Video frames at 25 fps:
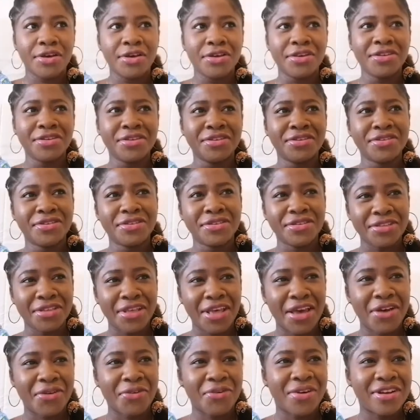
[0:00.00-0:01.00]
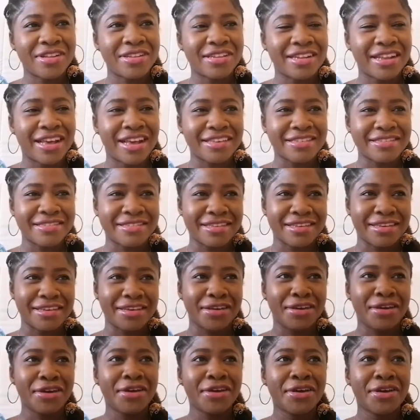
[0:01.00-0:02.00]
and what did I
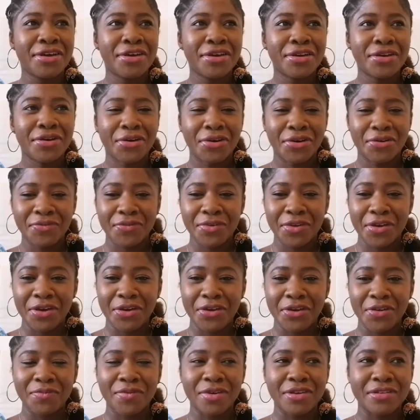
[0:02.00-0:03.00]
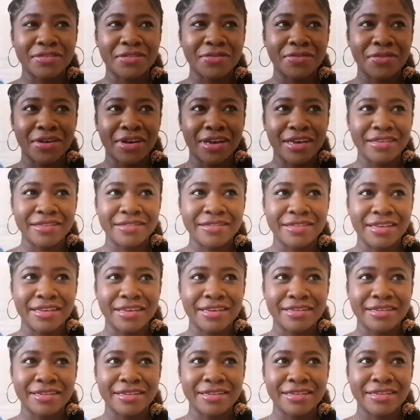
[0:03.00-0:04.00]
say? Come here, come and see what I
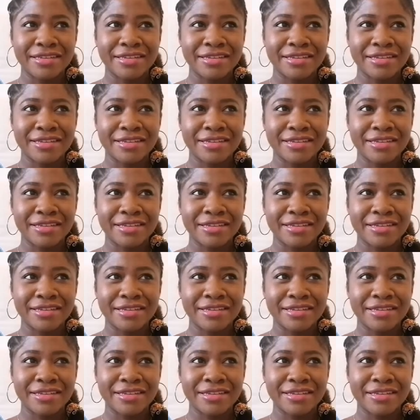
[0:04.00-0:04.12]
said.